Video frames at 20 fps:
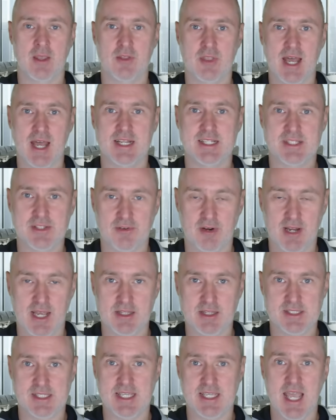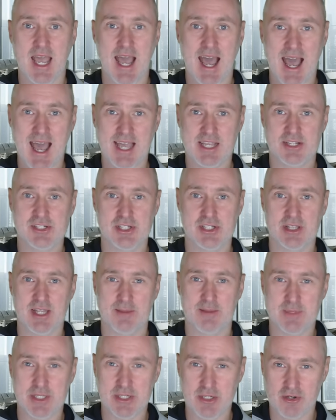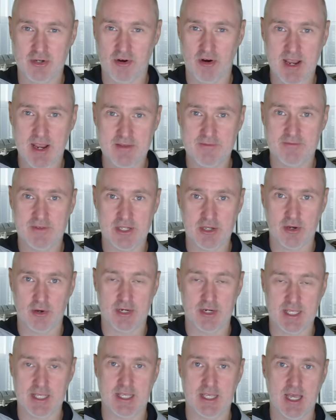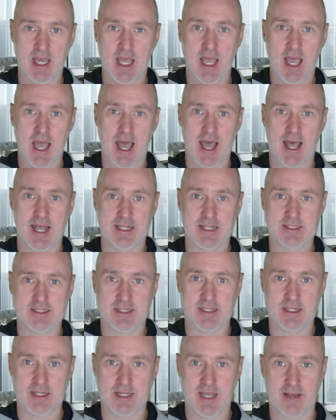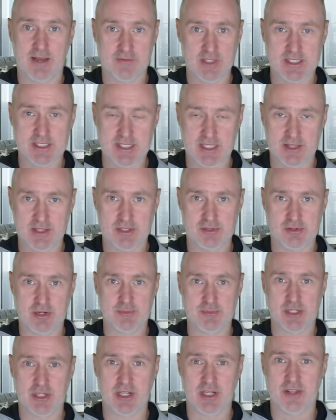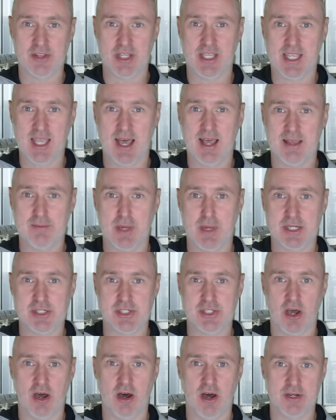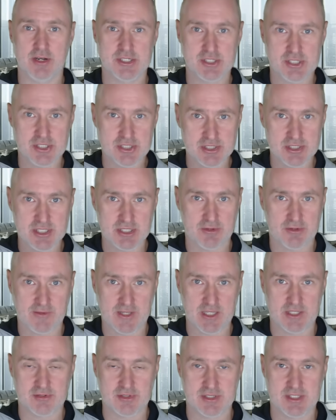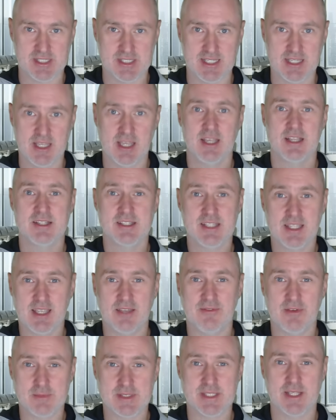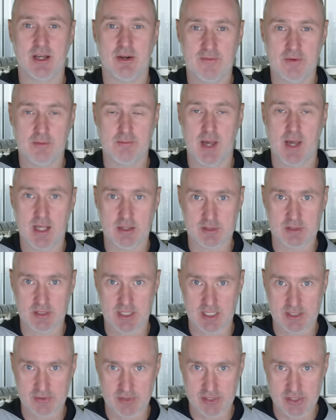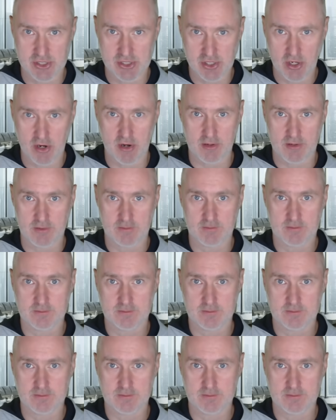That is the reality. Action Lab did a great video on it here, and I've linked it in the description, and the guy managed to harness just enough electricity to give himself a mild electric shock.